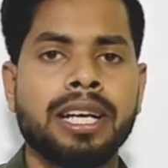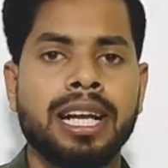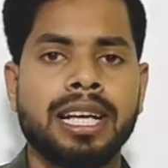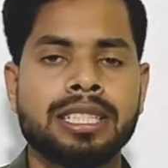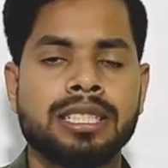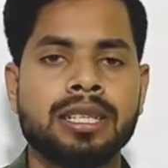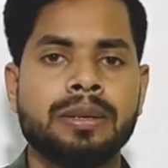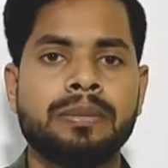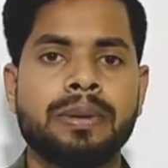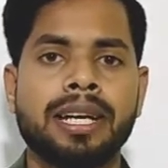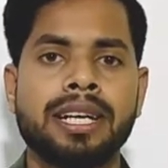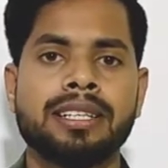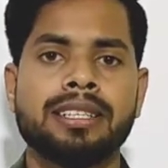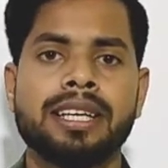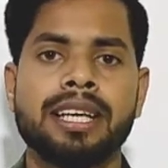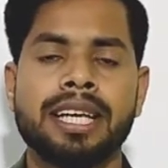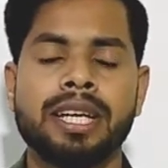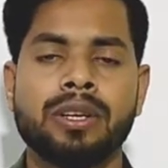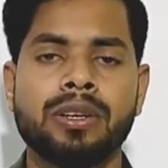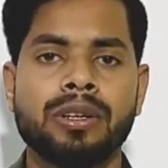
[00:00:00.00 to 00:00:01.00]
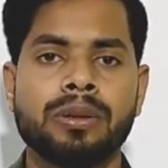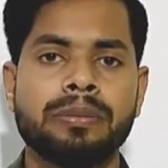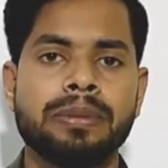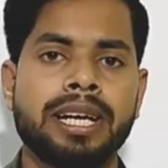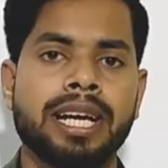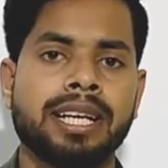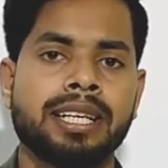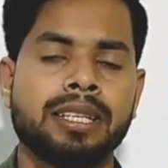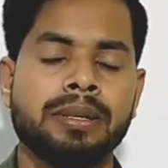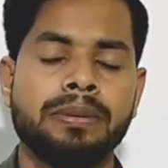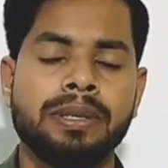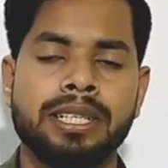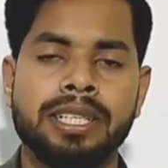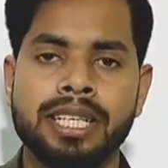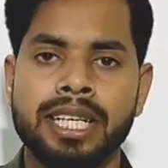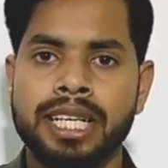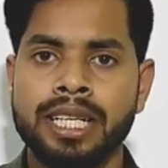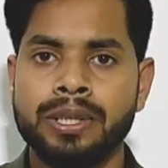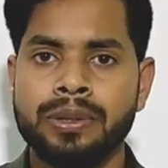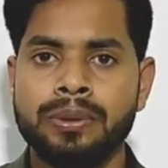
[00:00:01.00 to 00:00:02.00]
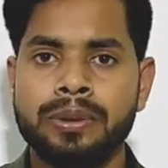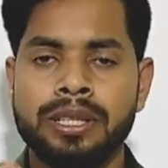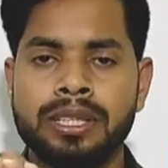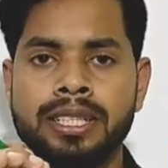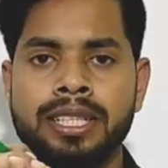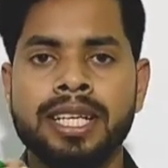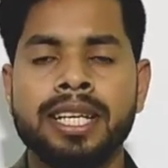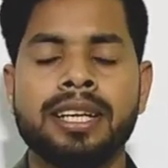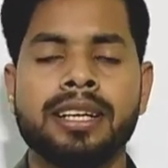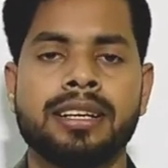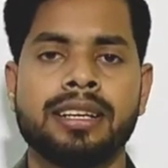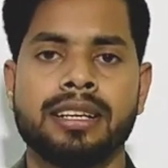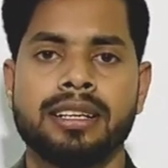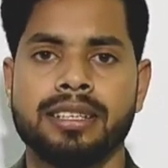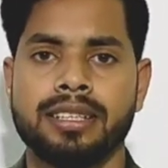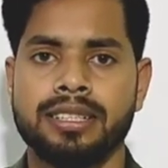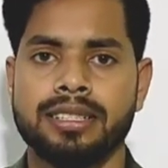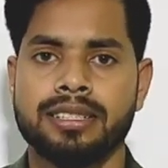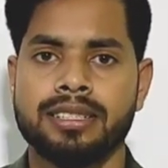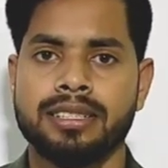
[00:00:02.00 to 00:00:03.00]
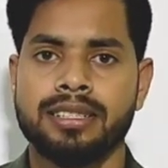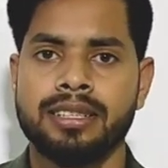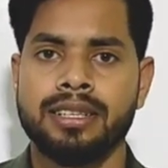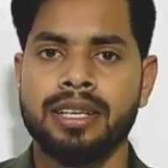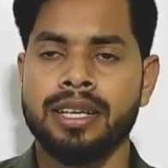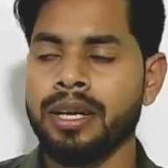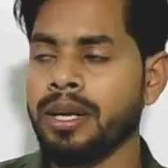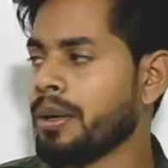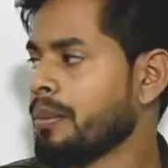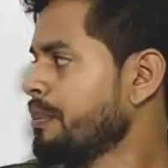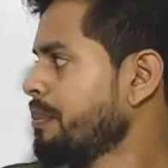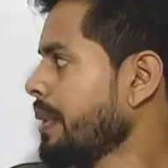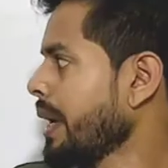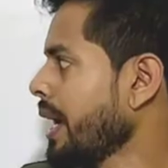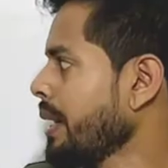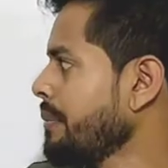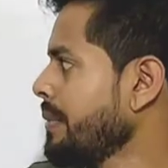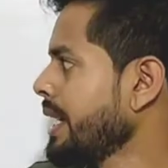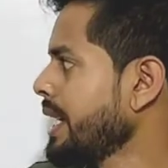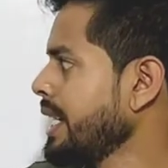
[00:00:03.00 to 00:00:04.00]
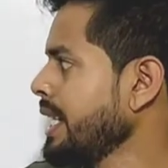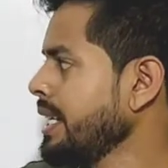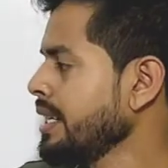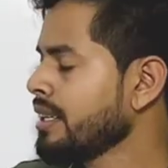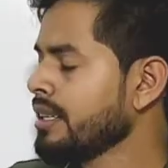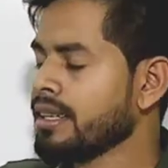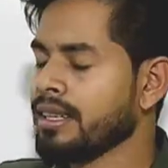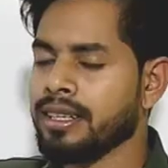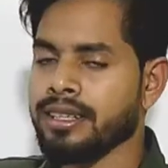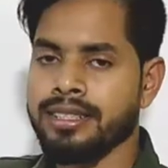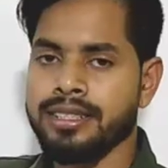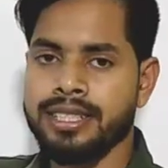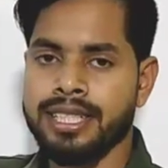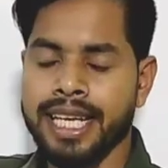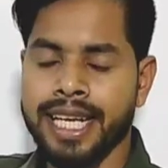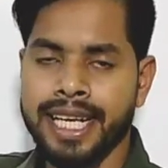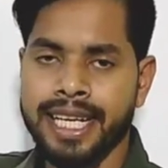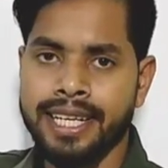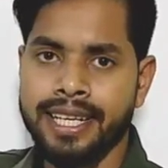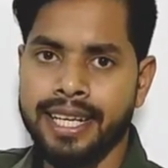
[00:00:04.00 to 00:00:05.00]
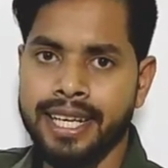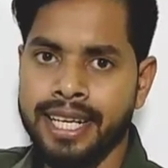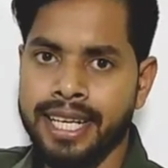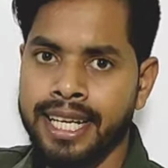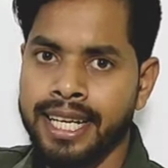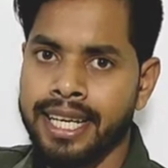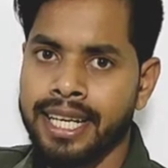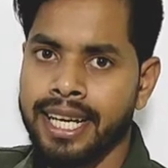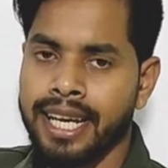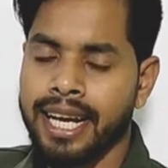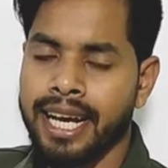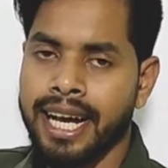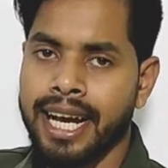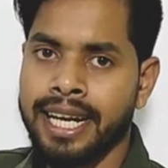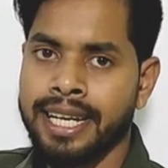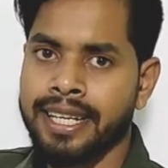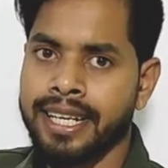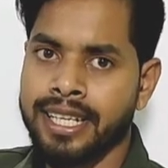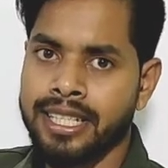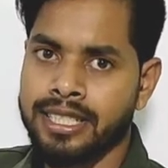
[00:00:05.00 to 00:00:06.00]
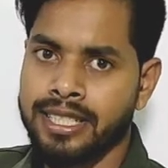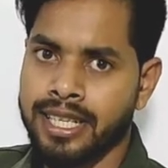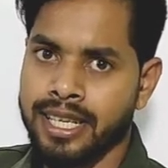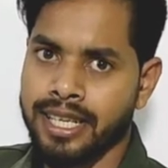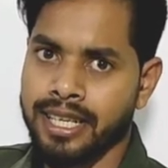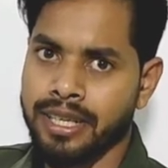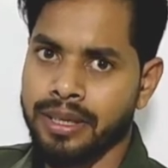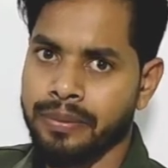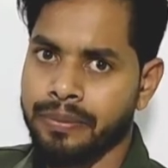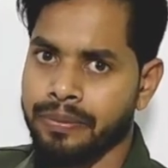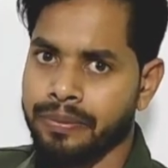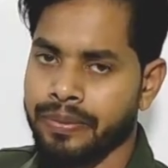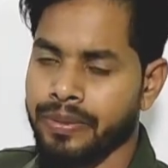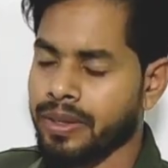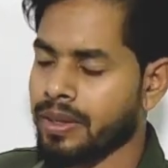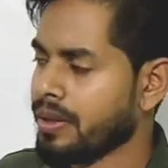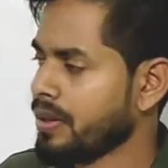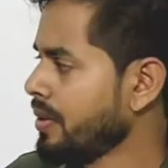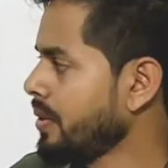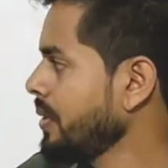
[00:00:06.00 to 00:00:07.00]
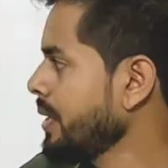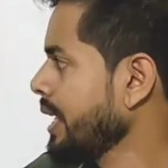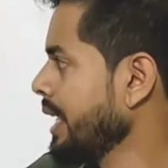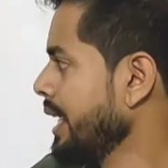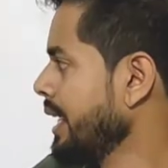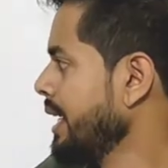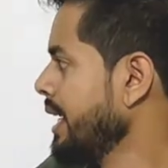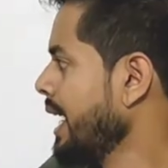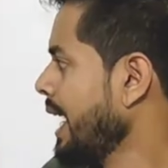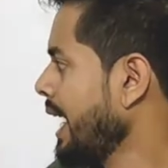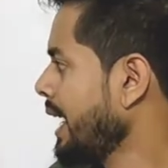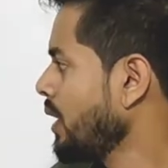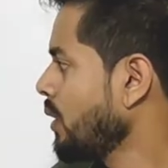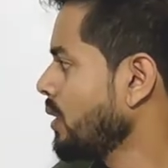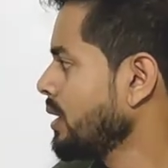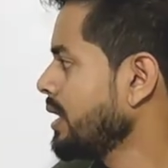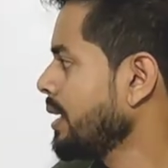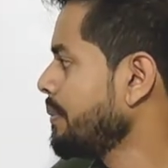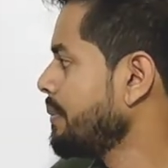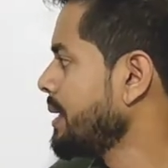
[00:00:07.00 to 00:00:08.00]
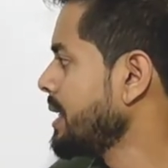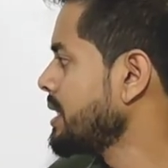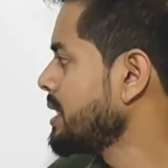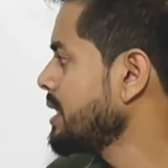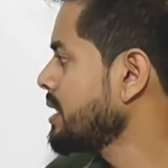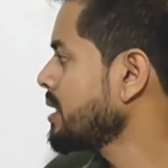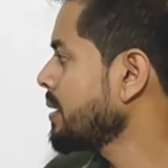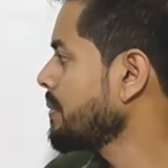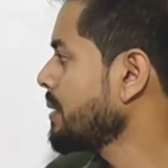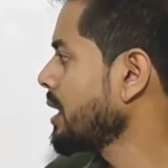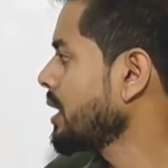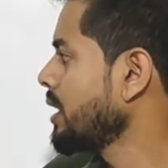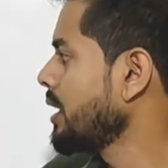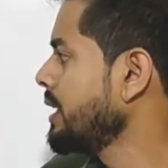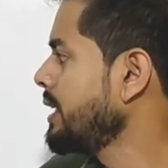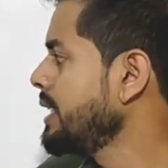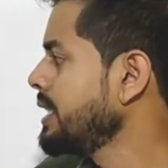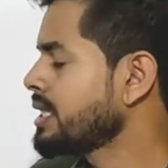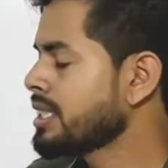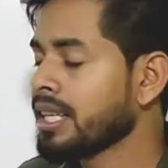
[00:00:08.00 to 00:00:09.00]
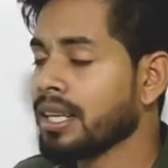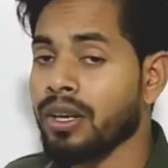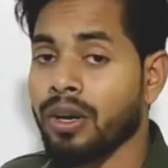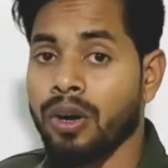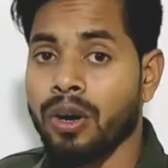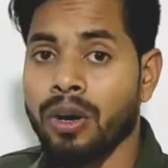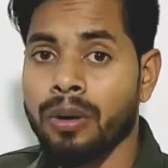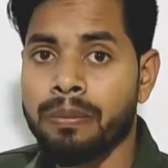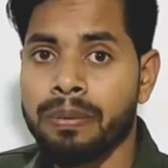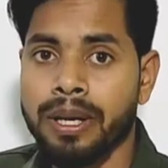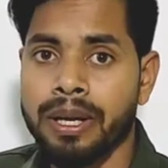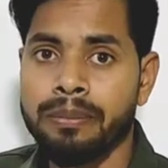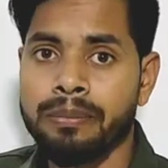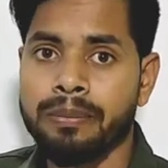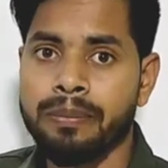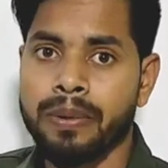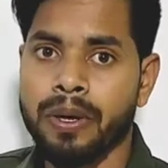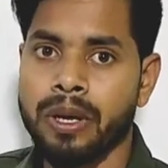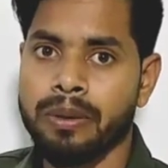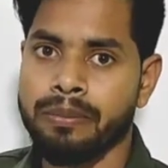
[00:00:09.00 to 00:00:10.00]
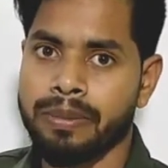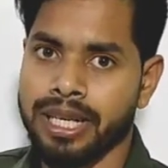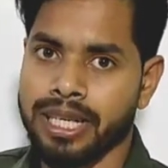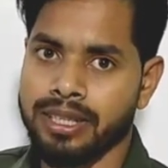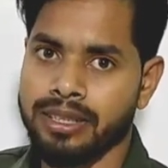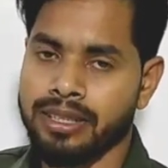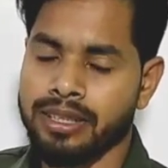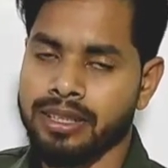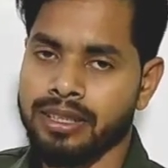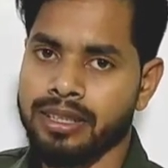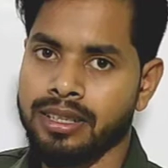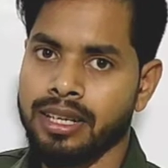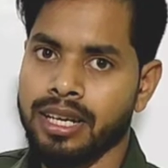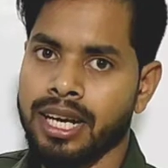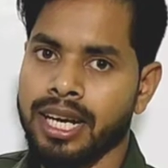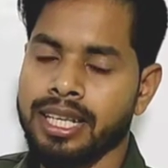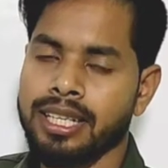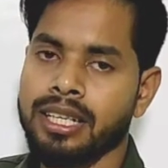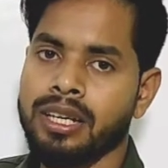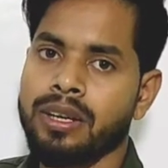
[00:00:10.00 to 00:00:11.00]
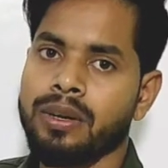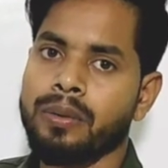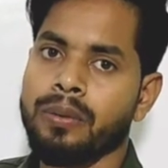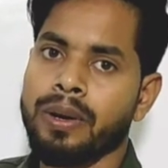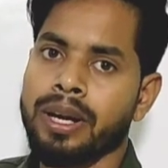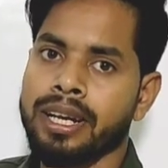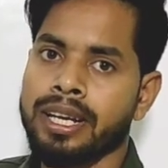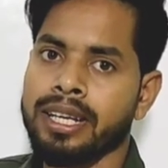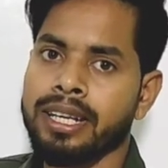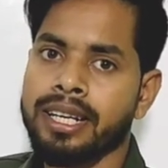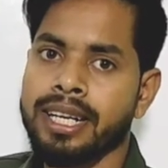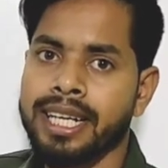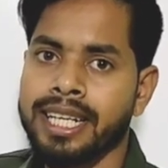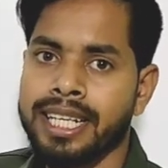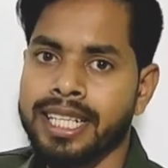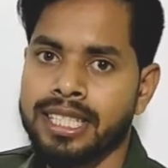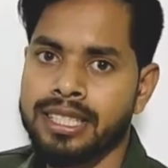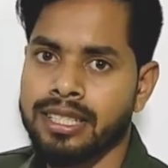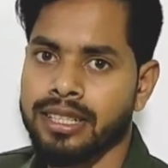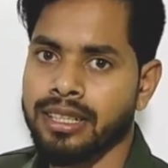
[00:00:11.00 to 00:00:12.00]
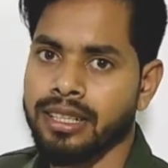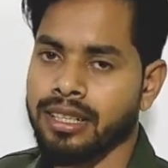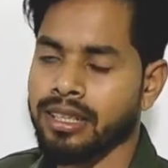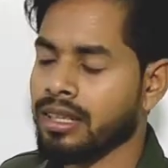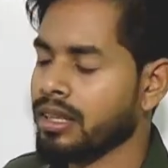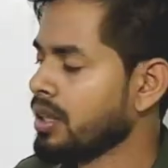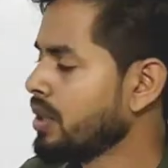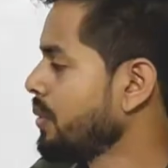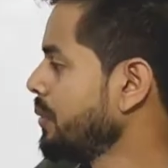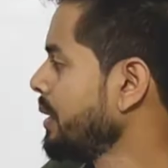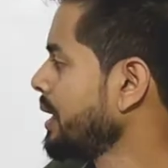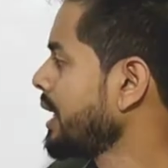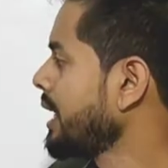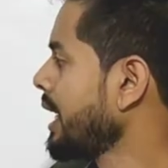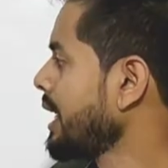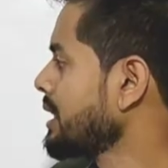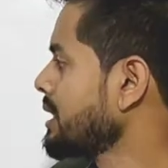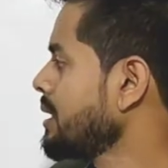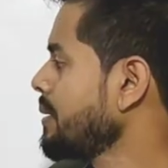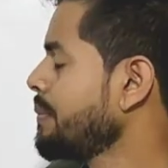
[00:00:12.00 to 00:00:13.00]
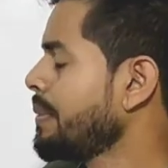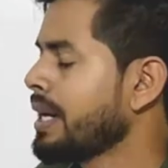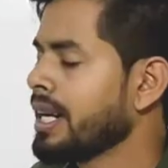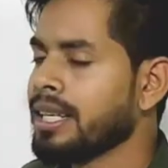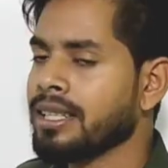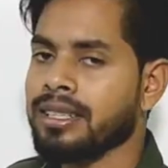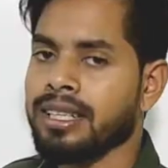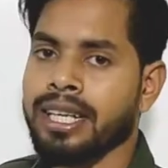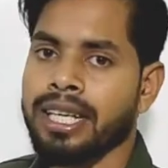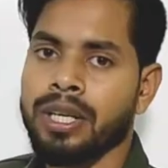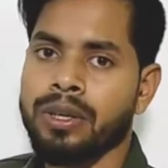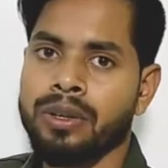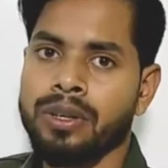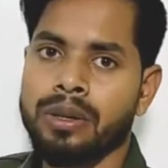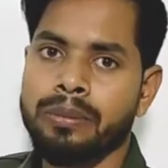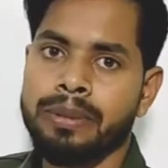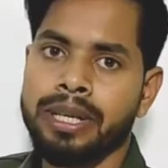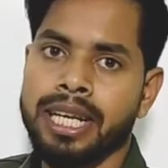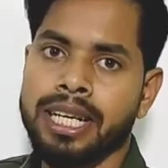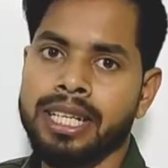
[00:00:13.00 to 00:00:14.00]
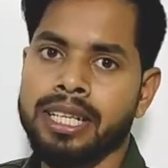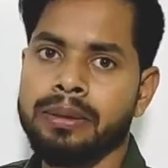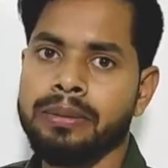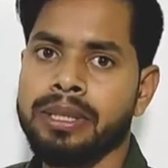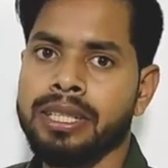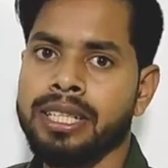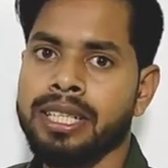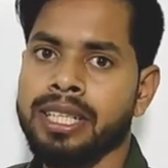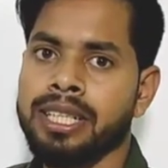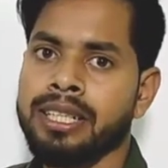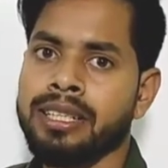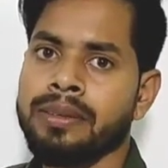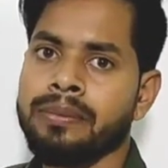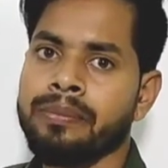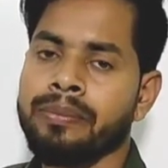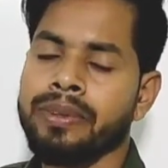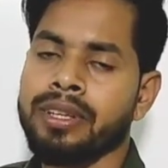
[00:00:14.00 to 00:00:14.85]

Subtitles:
classified the economic activity into three categories: primary, secondary and tertiary. Okay, and on the basis of the condition of employment, either working condition, we classified the economic activity